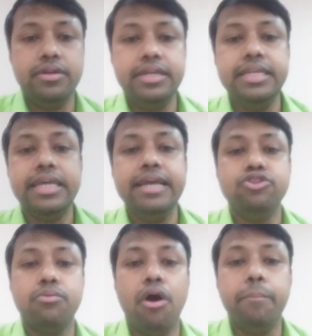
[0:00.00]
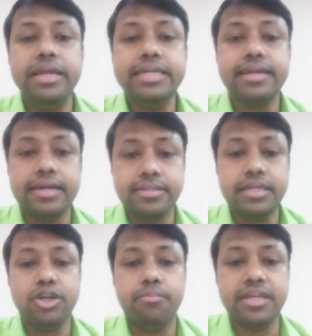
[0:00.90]
In case of complete
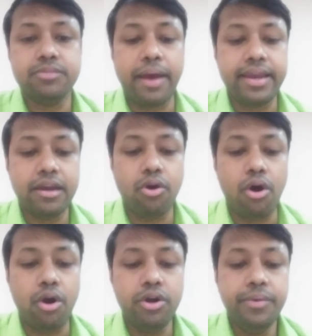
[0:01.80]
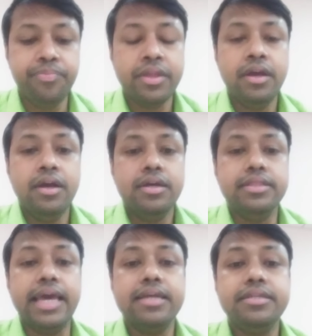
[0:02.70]
transaction of the spinal cord,
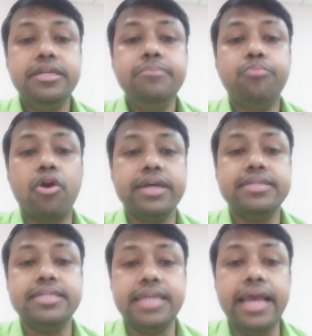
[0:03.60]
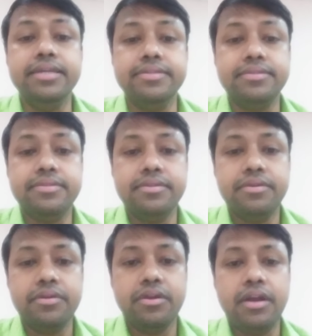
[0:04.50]
there are three important stages
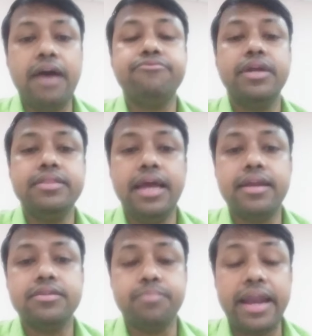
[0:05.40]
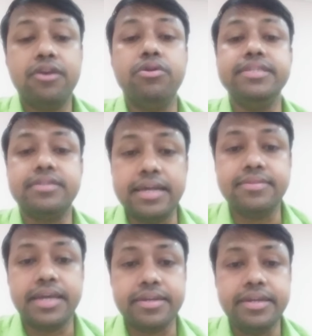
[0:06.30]
after their spinal cord is
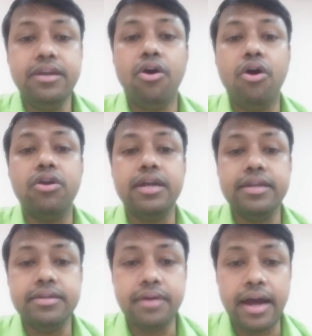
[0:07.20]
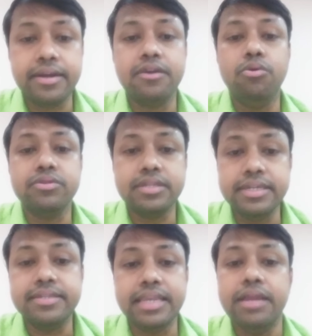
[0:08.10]
transected or undergoes
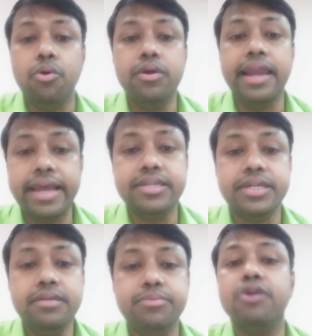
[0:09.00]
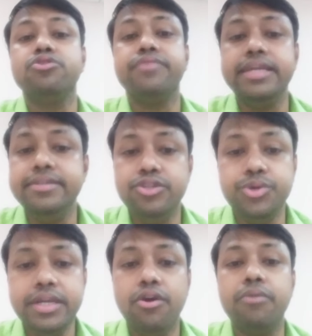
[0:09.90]
its own lesion because of any
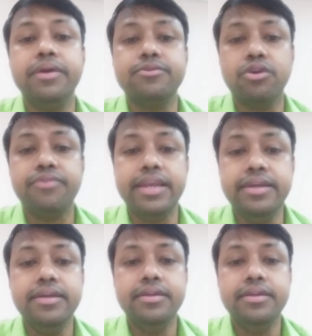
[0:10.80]
injury or because of any